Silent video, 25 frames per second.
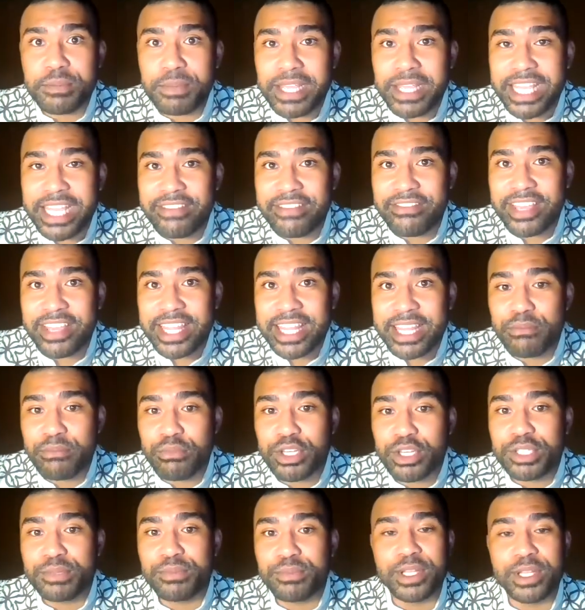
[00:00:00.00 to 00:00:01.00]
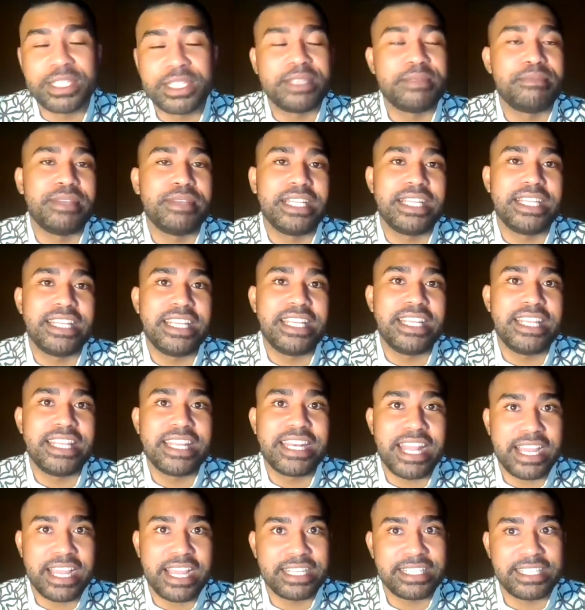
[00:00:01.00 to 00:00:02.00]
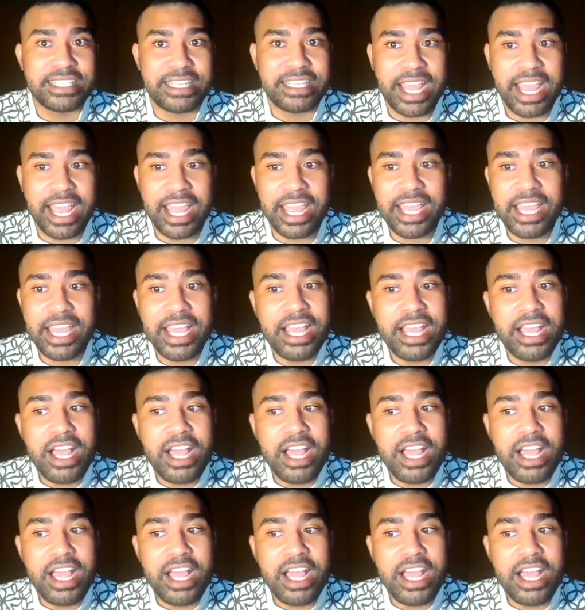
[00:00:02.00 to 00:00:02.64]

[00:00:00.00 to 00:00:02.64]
be giving them responsibility the next day.